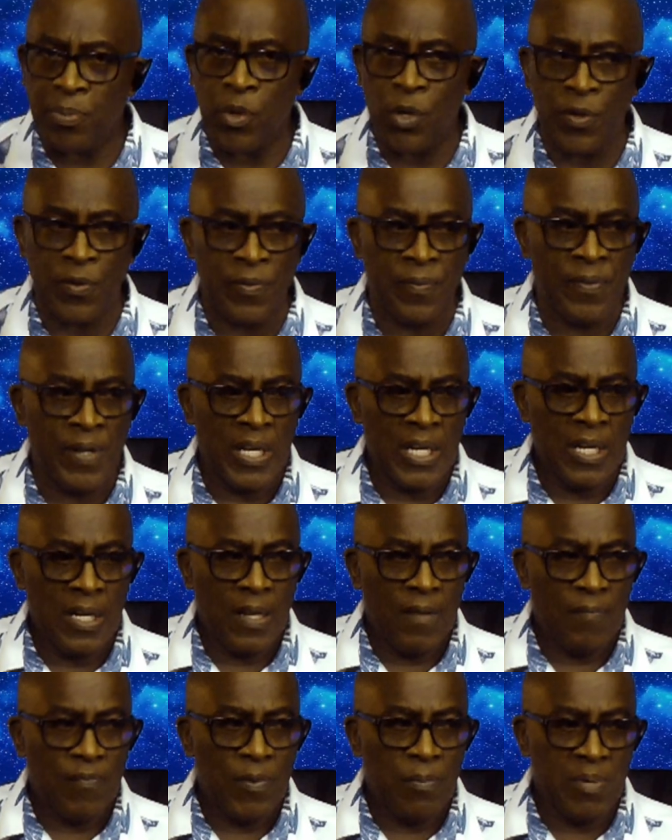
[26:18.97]
important
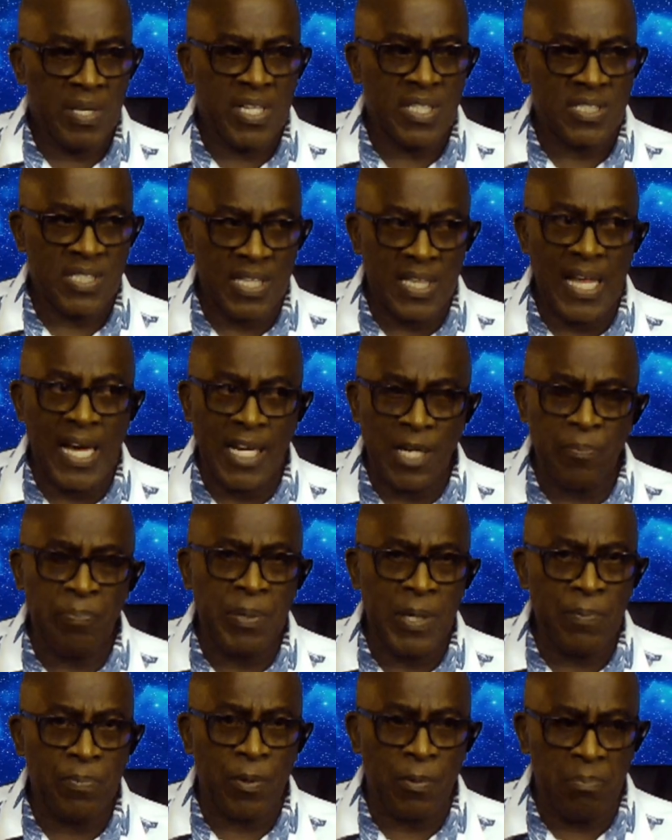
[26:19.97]
because a lot of
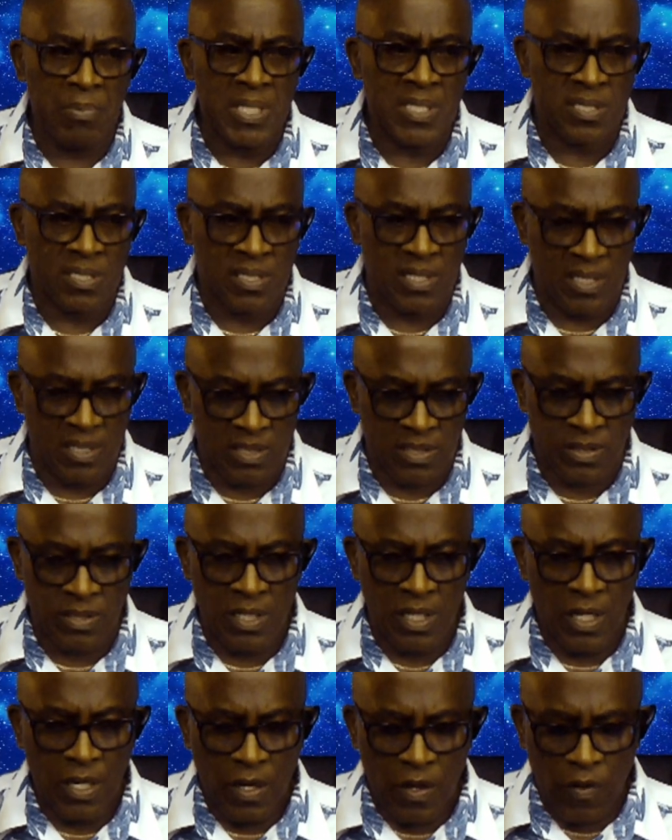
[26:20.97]
people miss this.